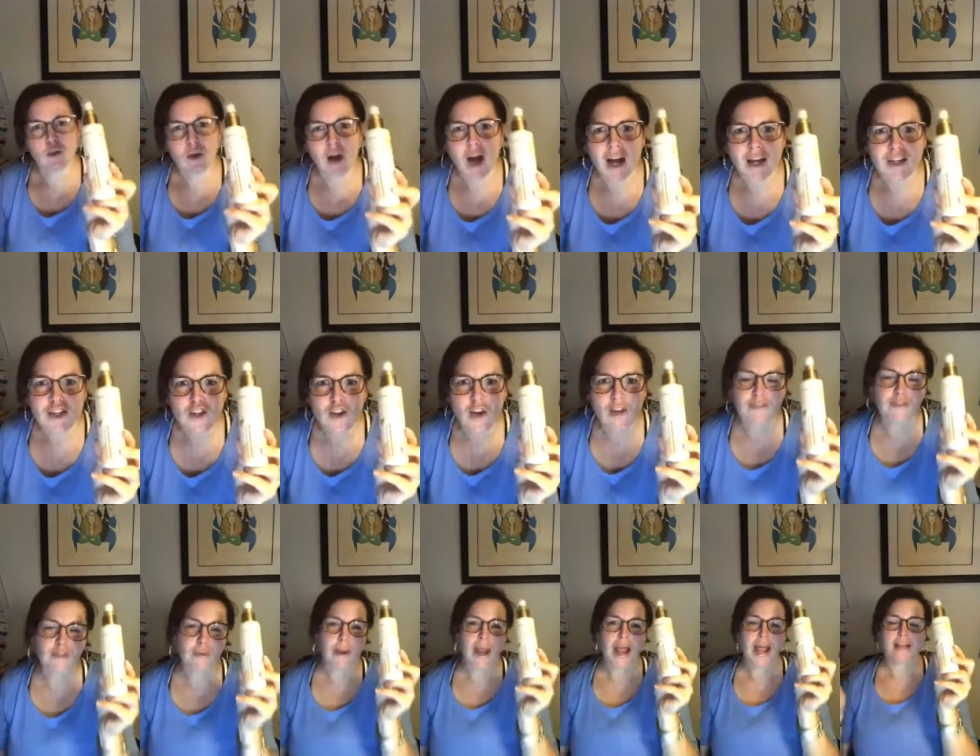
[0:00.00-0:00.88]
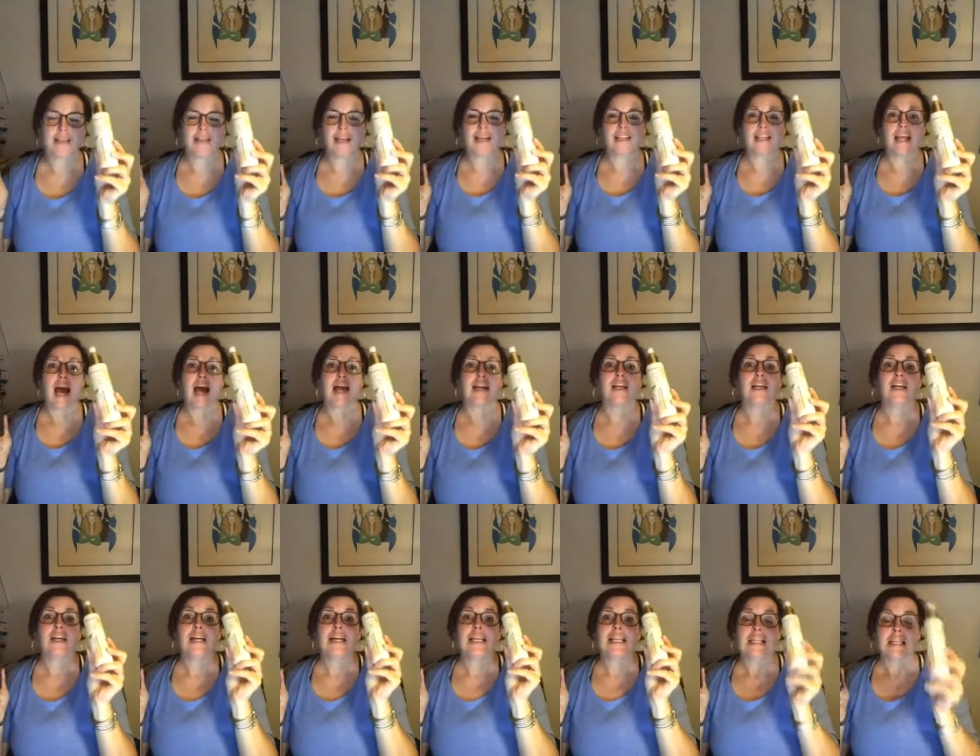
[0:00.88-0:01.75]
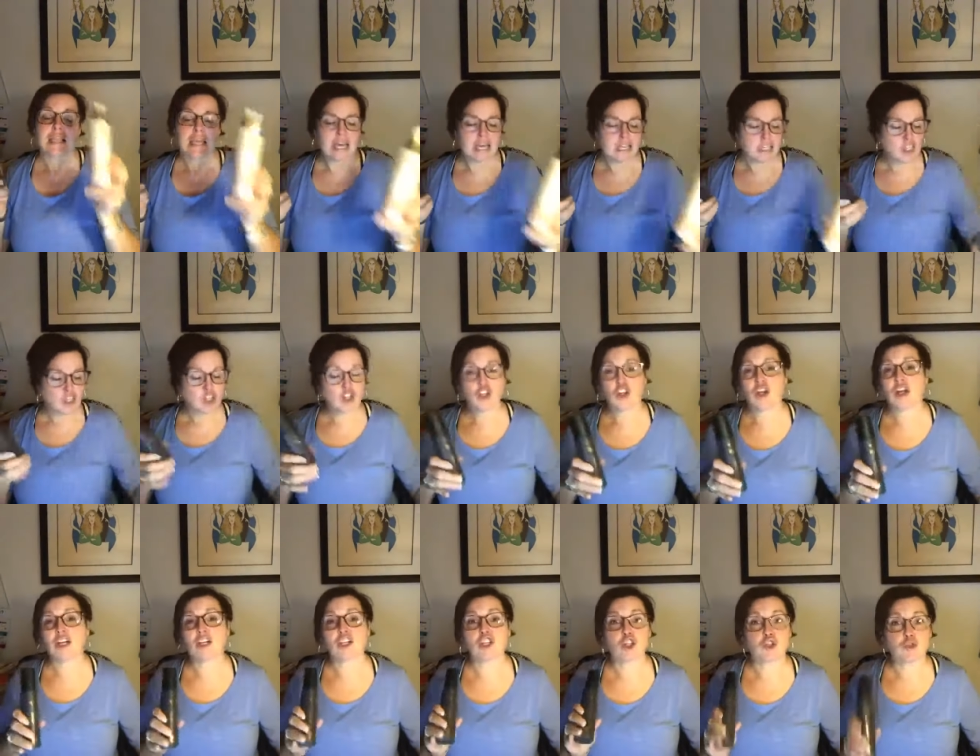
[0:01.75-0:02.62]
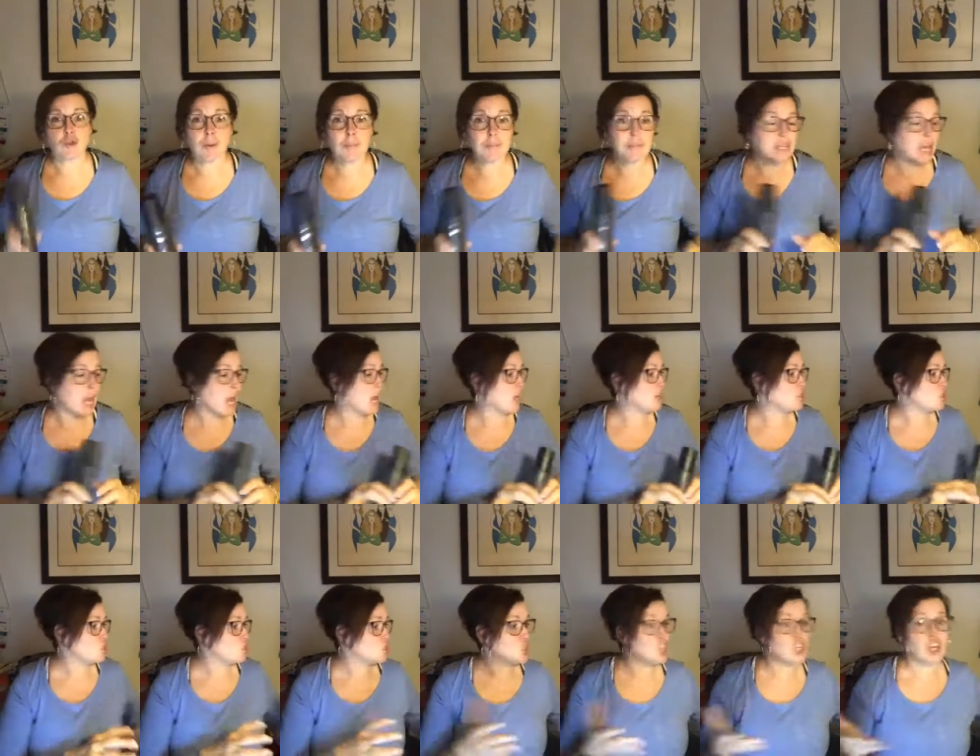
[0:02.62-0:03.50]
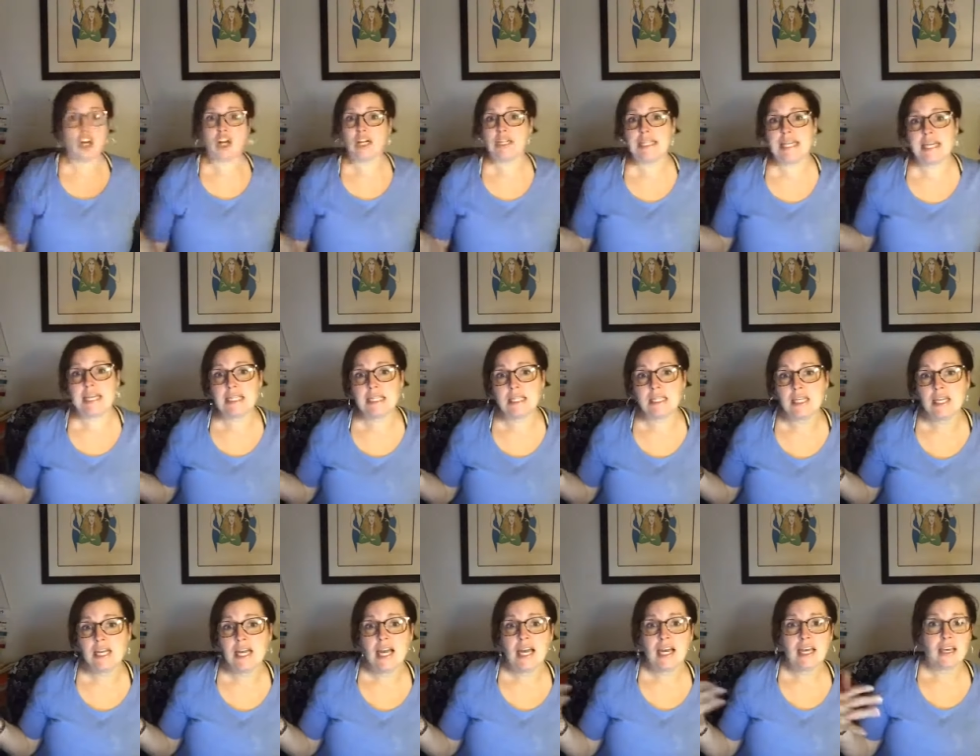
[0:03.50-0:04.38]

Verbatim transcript: Oh gosh, gone from my head like that. This, you're gonna strip down to your undies,